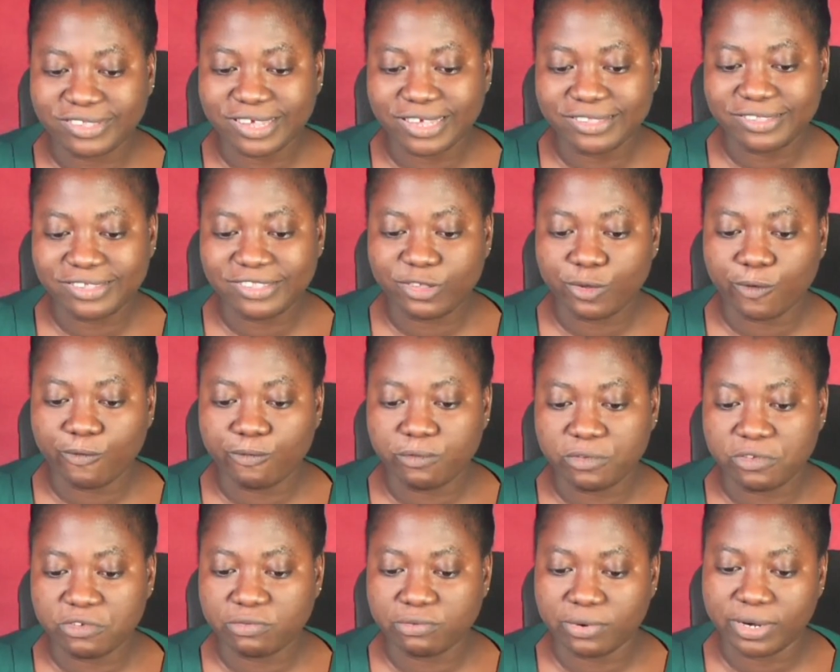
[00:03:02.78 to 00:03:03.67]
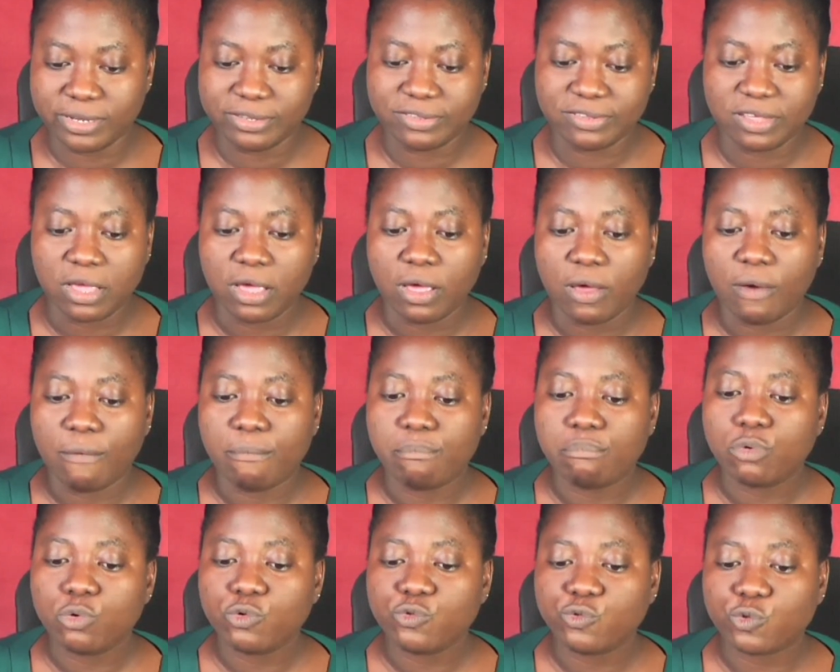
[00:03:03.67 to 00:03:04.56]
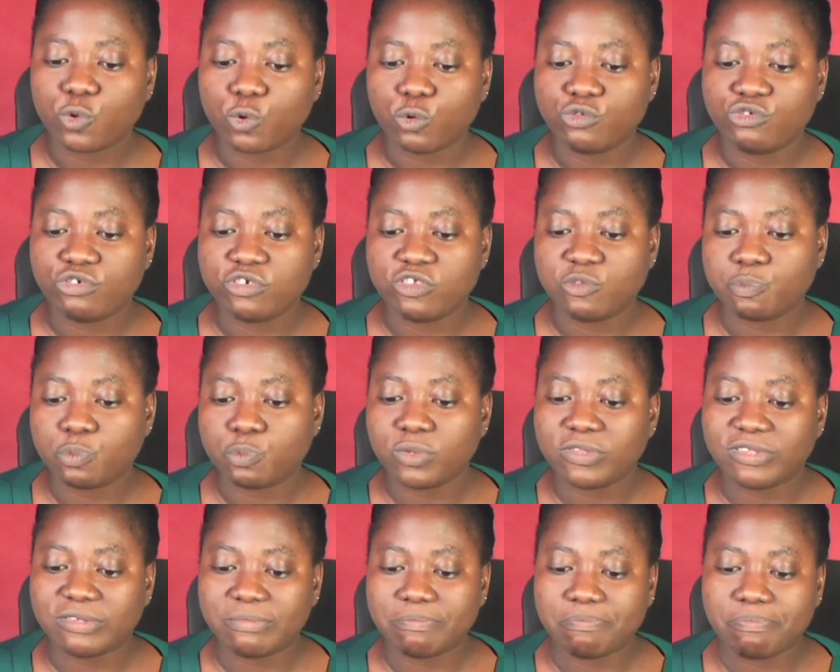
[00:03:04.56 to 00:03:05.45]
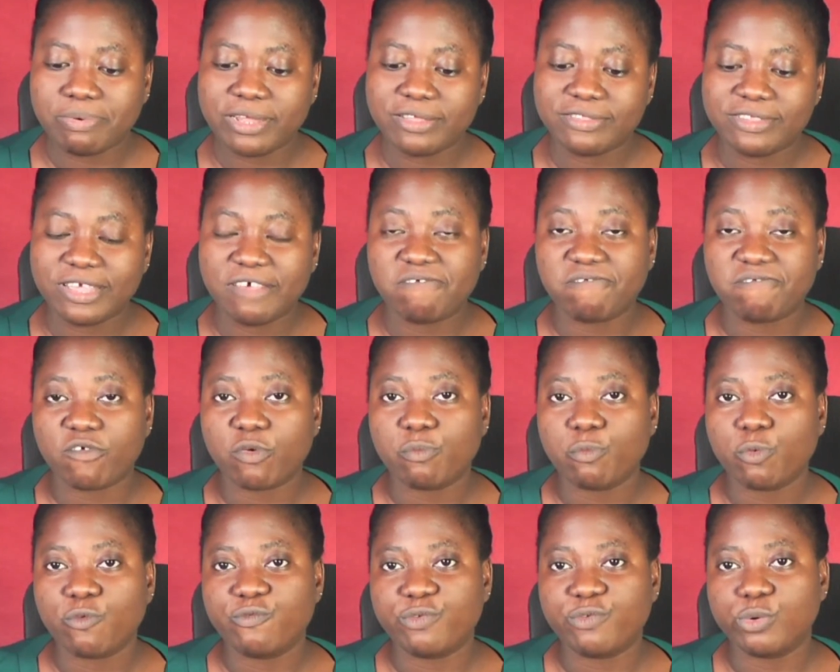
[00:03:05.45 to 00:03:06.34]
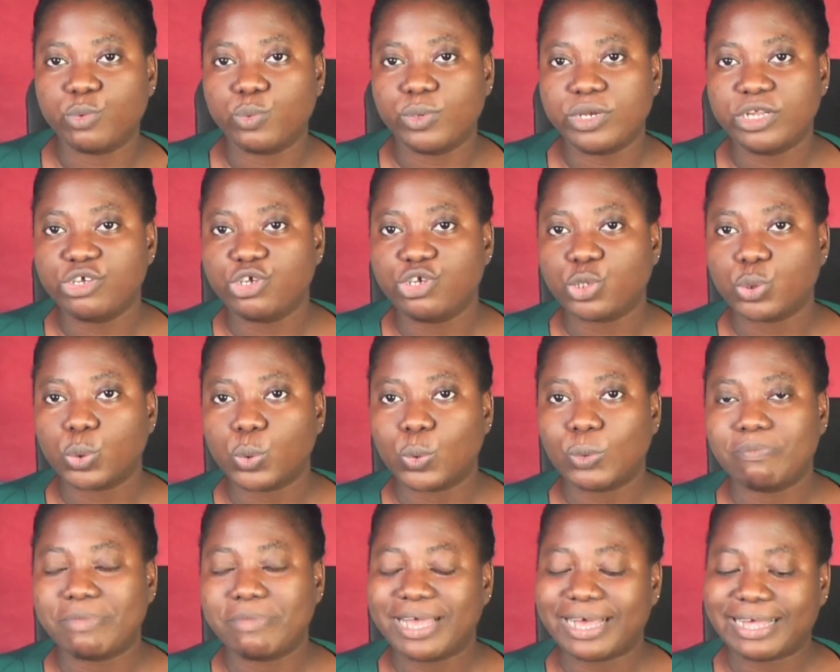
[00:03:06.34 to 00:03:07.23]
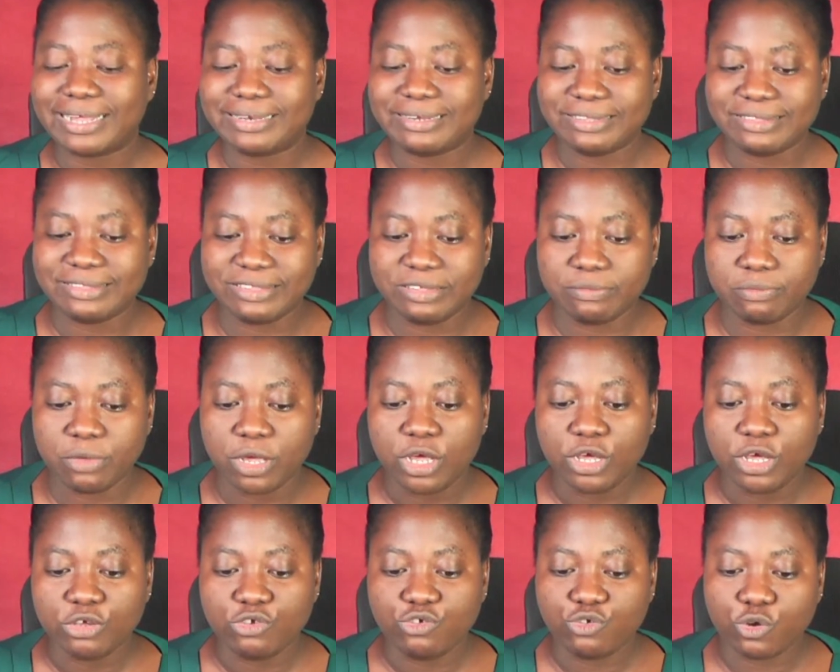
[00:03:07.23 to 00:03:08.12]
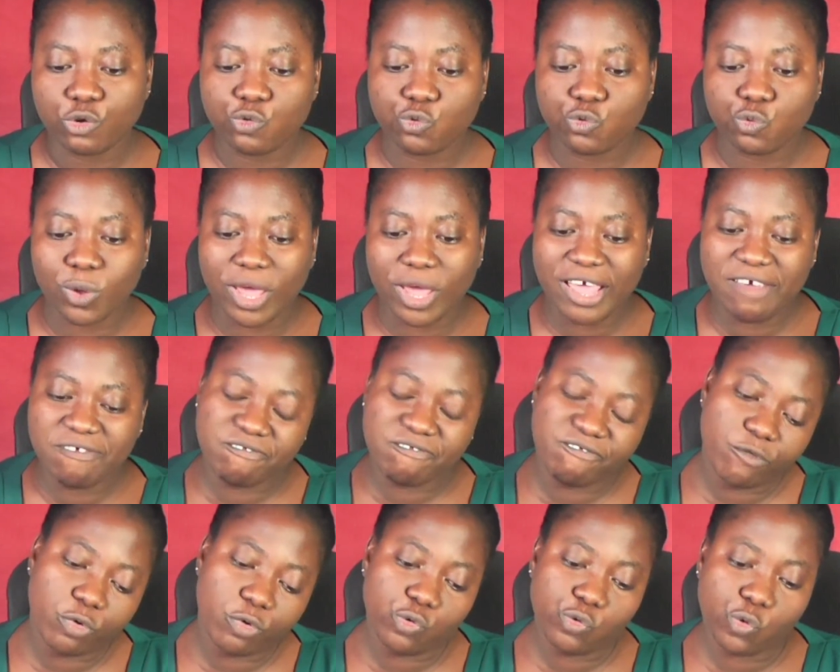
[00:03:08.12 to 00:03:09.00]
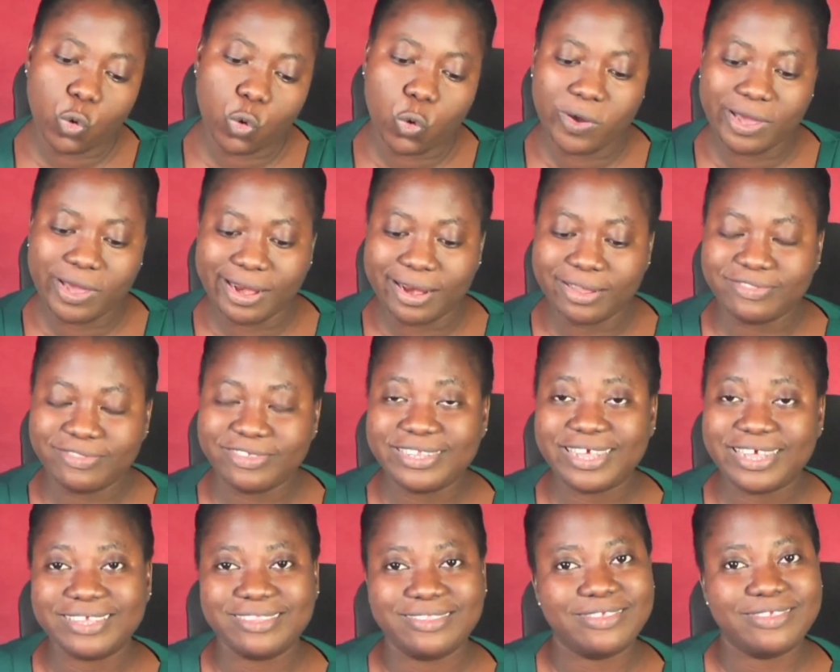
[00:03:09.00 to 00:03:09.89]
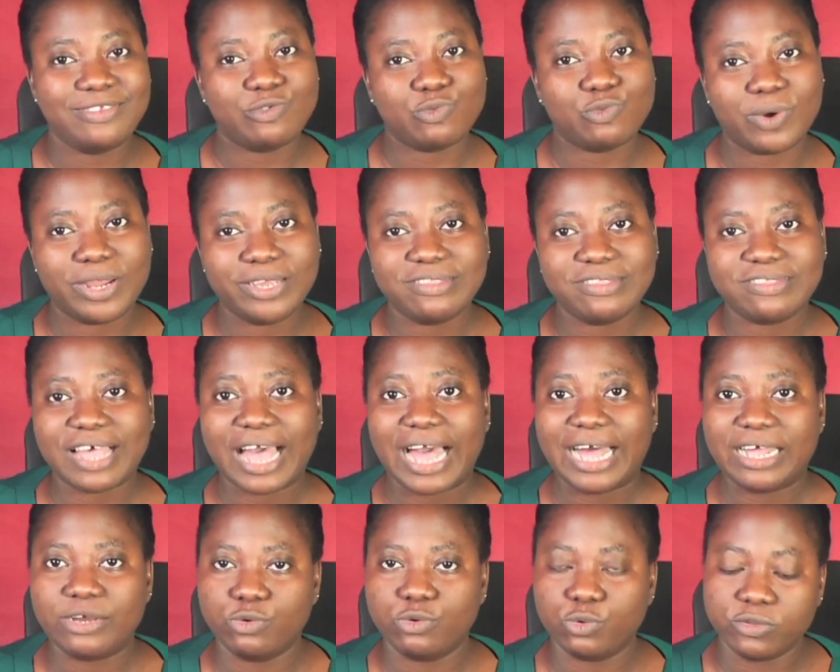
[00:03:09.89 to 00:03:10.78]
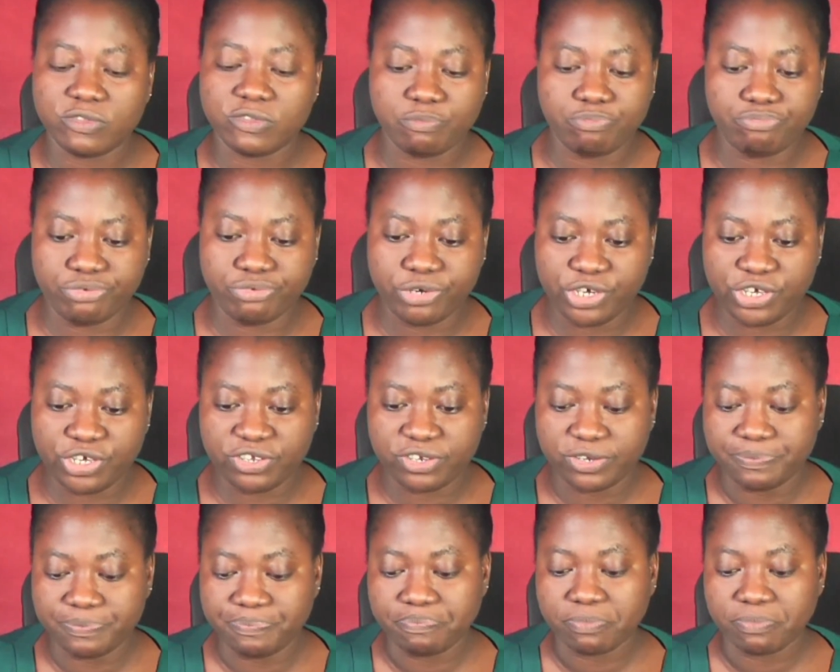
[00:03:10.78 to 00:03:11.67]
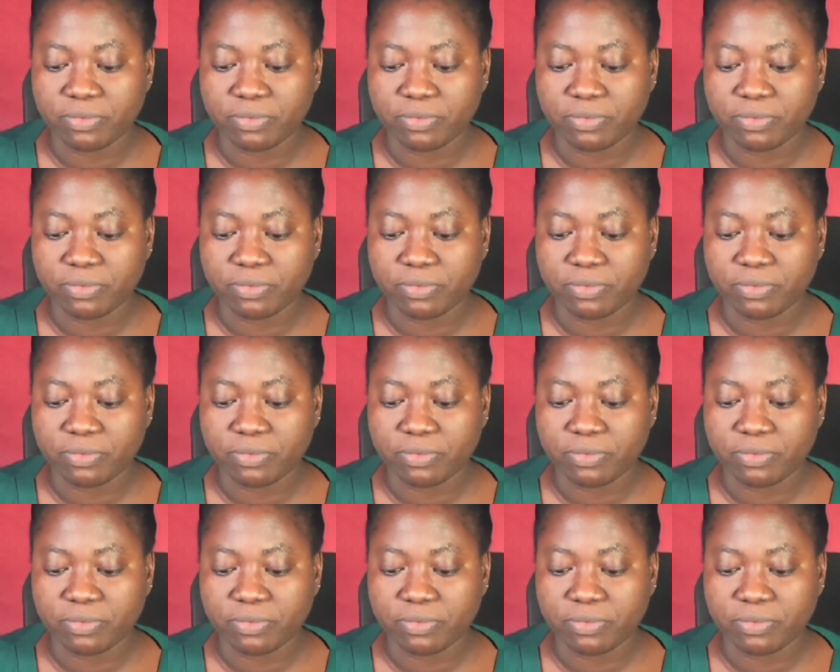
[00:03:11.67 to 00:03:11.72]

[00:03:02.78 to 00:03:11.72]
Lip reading: sanctity of this right, most countries put in place a form of regulation mechanism just to enforce or guarantee that these rights are not breached.